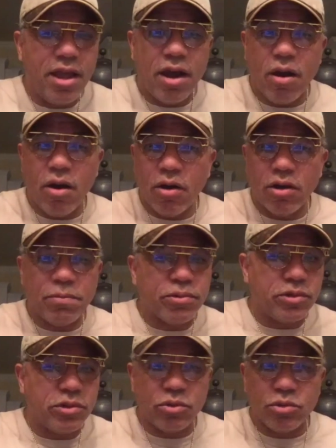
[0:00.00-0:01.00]
All the
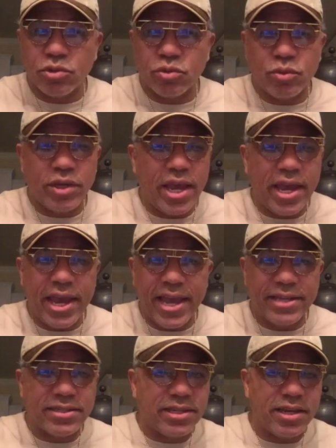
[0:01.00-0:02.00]
producers we
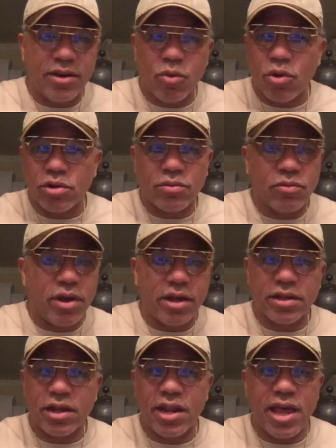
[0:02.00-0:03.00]
had, XL, worked them around the
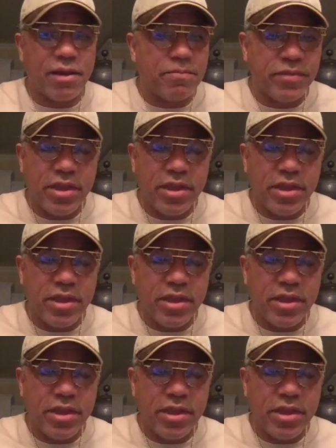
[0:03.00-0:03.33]
clock.